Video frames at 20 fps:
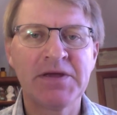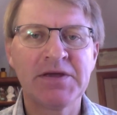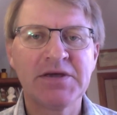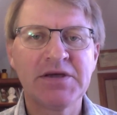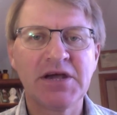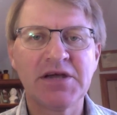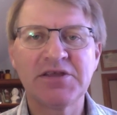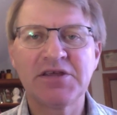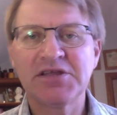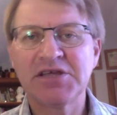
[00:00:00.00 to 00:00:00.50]

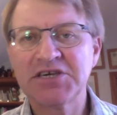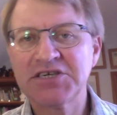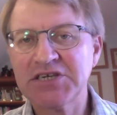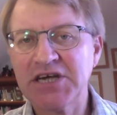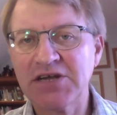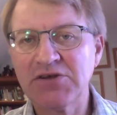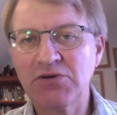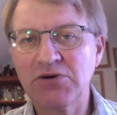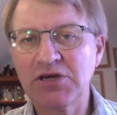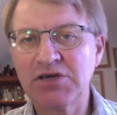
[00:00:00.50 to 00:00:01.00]
And then they
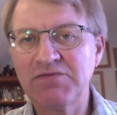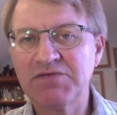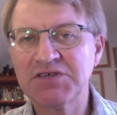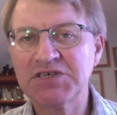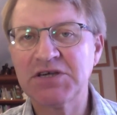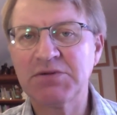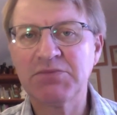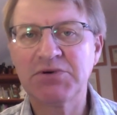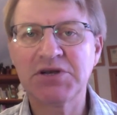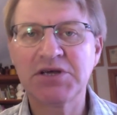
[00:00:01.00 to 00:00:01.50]
started looking for
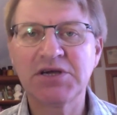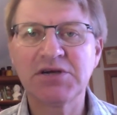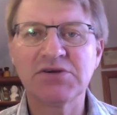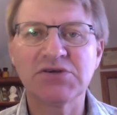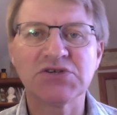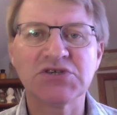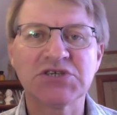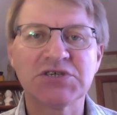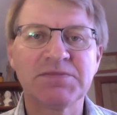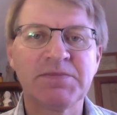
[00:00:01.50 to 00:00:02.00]
somebody
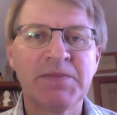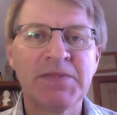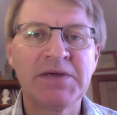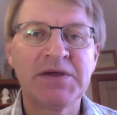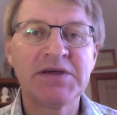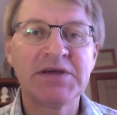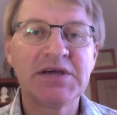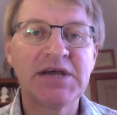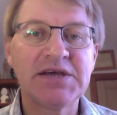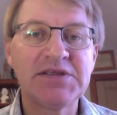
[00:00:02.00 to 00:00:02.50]
else.
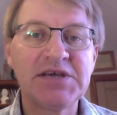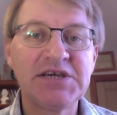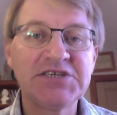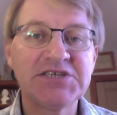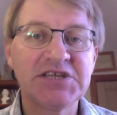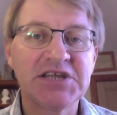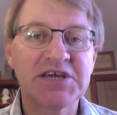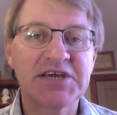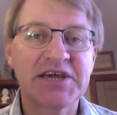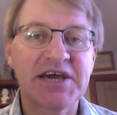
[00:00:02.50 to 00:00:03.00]
And these
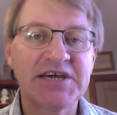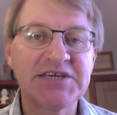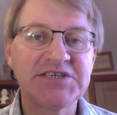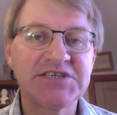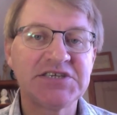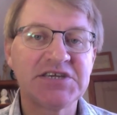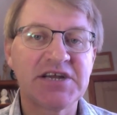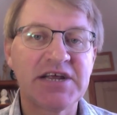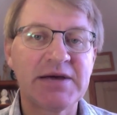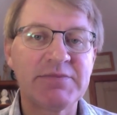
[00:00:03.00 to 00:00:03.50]
are the
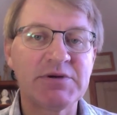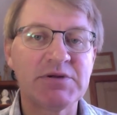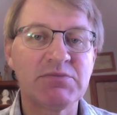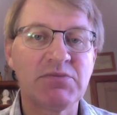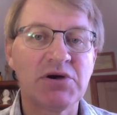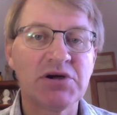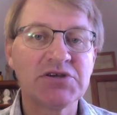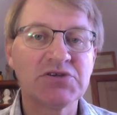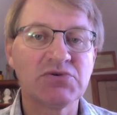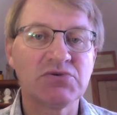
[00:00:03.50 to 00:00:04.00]
cases that end up at
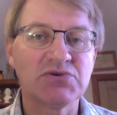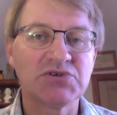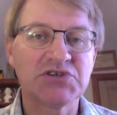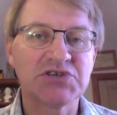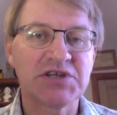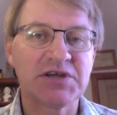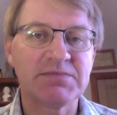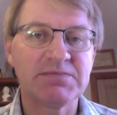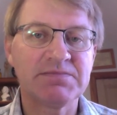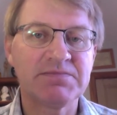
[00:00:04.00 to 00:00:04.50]
my
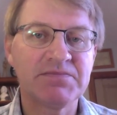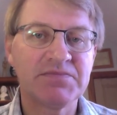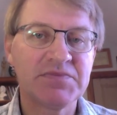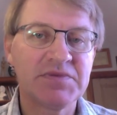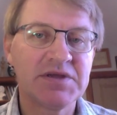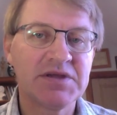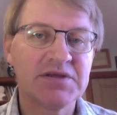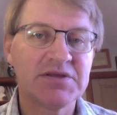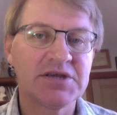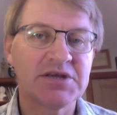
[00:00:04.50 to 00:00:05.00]
doorstep.
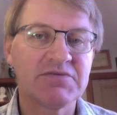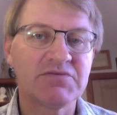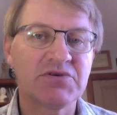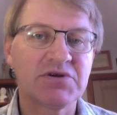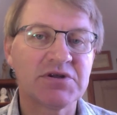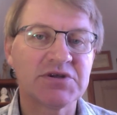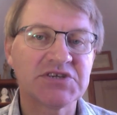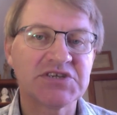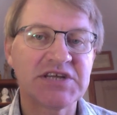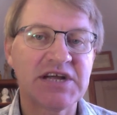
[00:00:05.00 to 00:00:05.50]
Then I've got
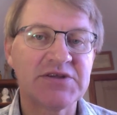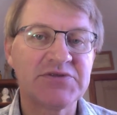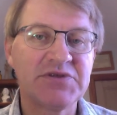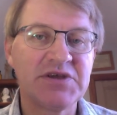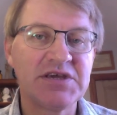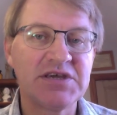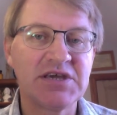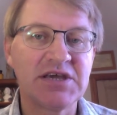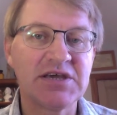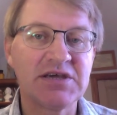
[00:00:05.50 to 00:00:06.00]
to start
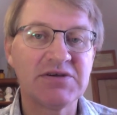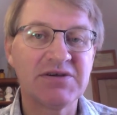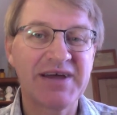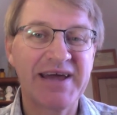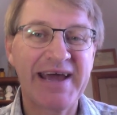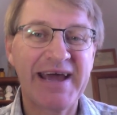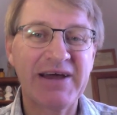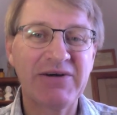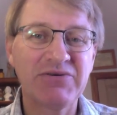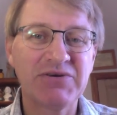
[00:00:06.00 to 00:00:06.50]
thinking,
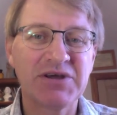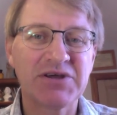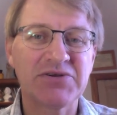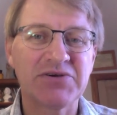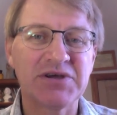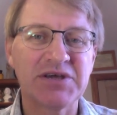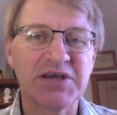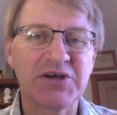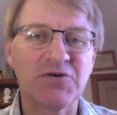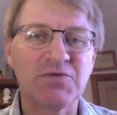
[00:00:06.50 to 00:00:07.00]
how can
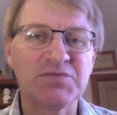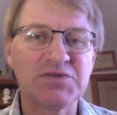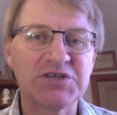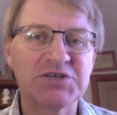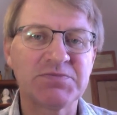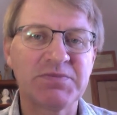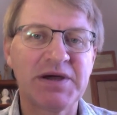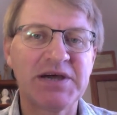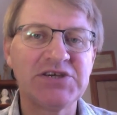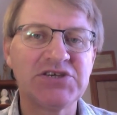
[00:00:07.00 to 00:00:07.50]
I help this
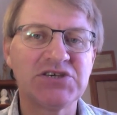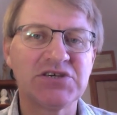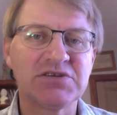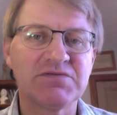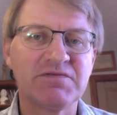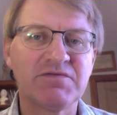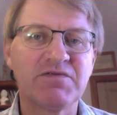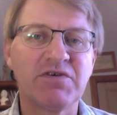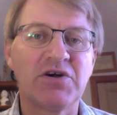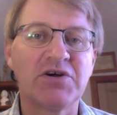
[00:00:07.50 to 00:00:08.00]

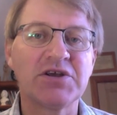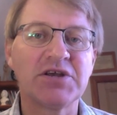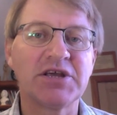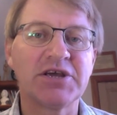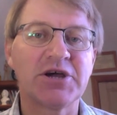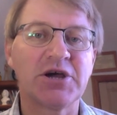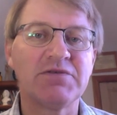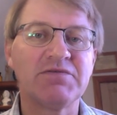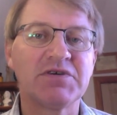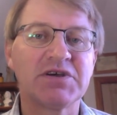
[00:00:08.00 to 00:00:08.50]
patient finally
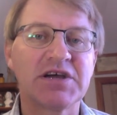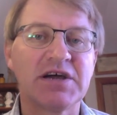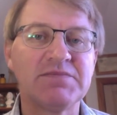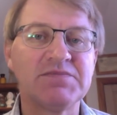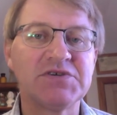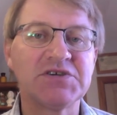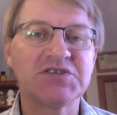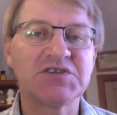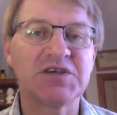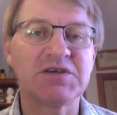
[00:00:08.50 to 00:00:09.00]
overcome
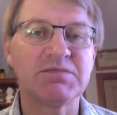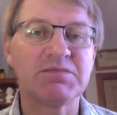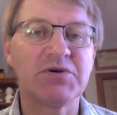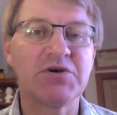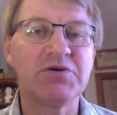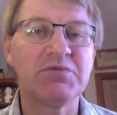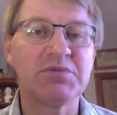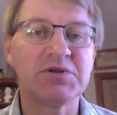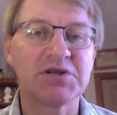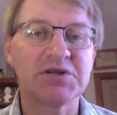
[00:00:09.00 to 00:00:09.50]
this thing
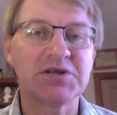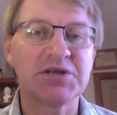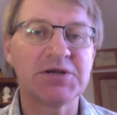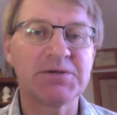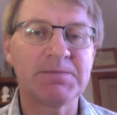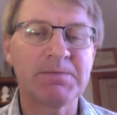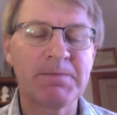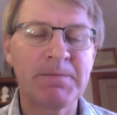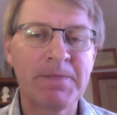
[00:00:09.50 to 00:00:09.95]
permanently?